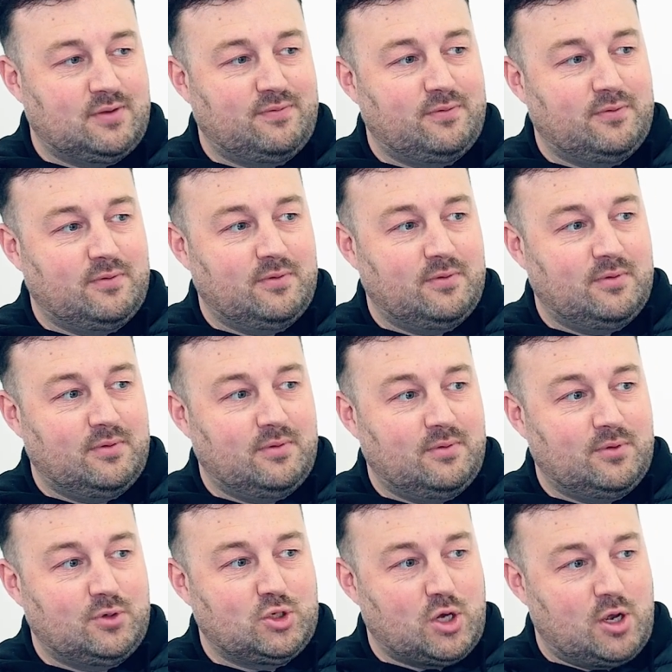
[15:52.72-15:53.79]
of
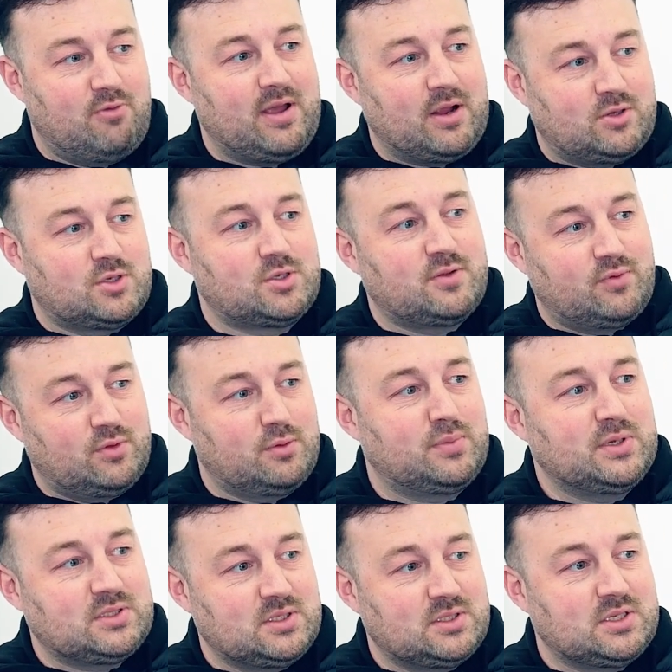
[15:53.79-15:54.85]
directors of other
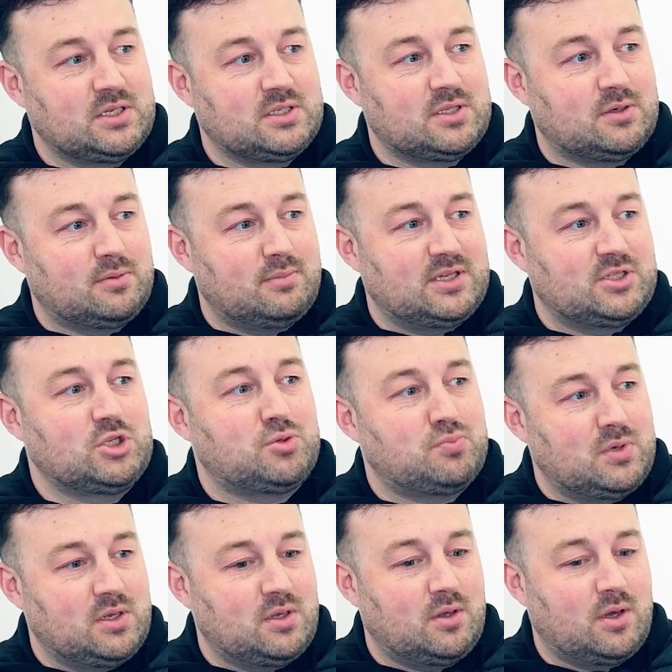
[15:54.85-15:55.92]
businesses that'll message
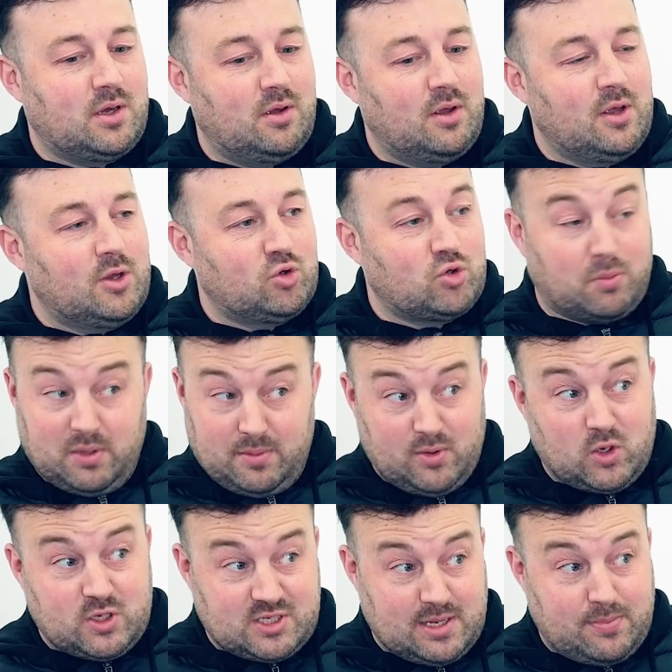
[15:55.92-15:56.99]
me and go, drop me a
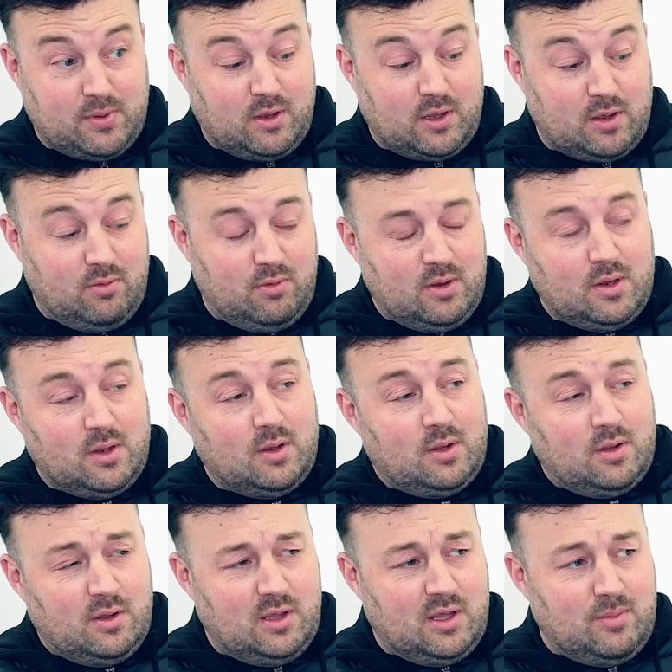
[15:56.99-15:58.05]
WhatsApp and go, can
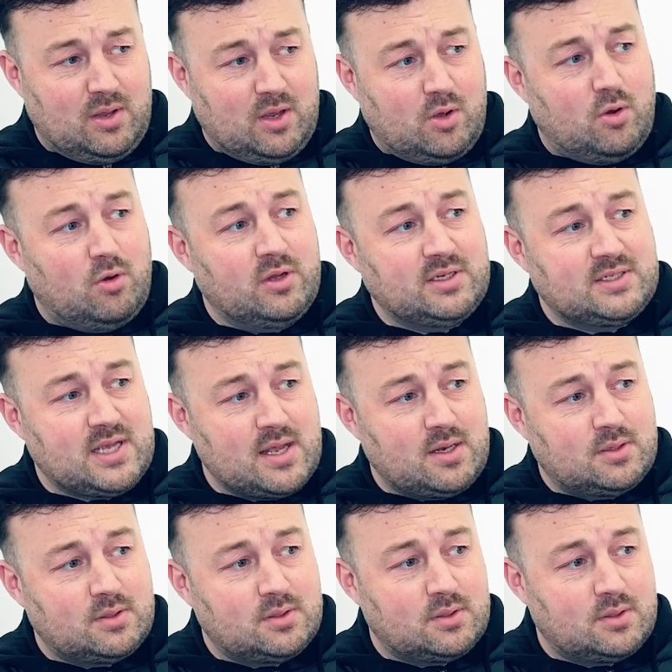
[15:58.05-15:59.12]
you give me a call in
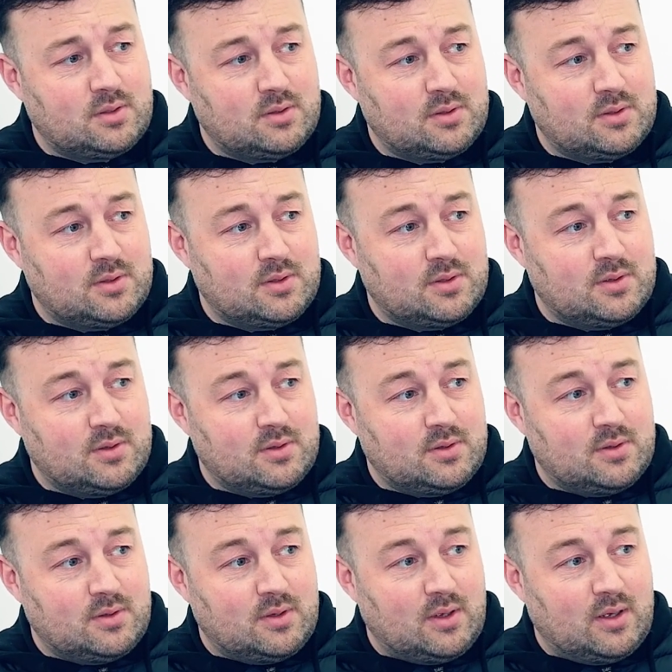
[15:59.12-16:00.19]
10?
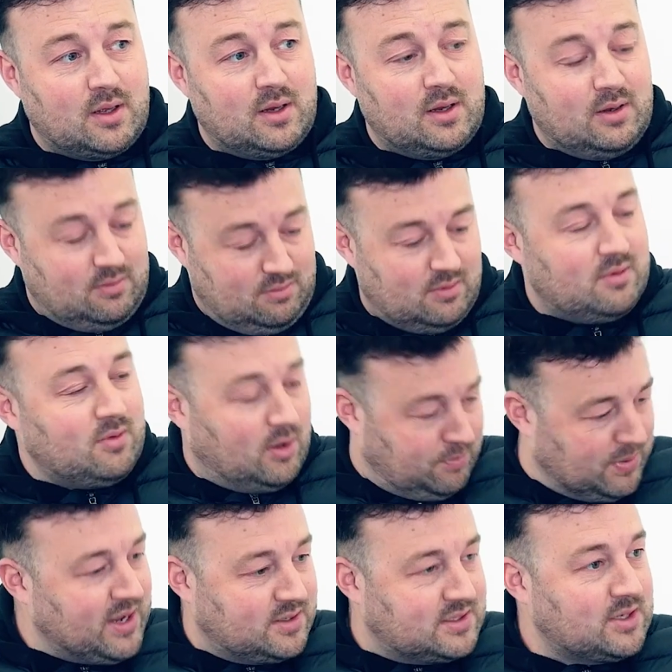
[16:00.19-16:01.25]
And I'll
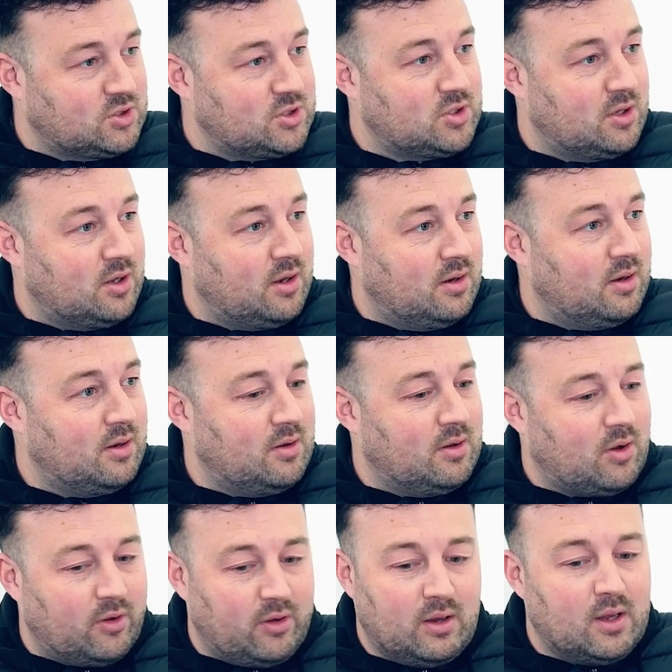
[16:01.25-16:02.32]
pay attention to it, and
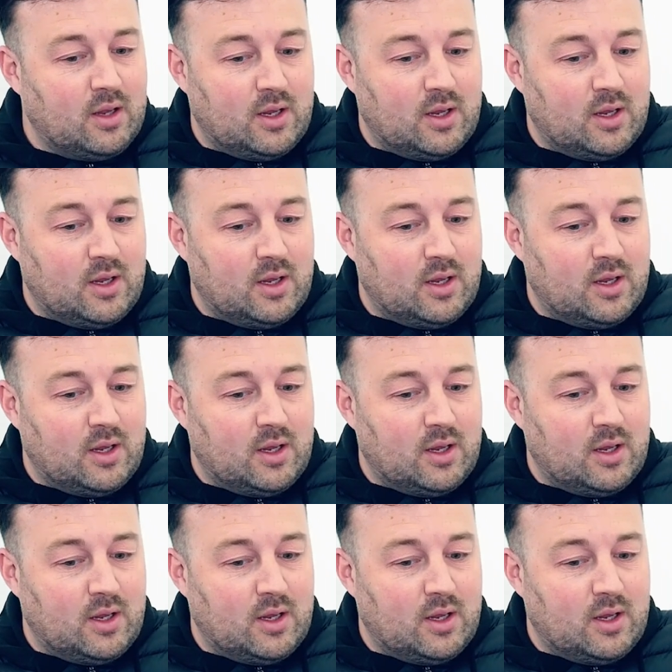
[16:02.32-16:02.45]
like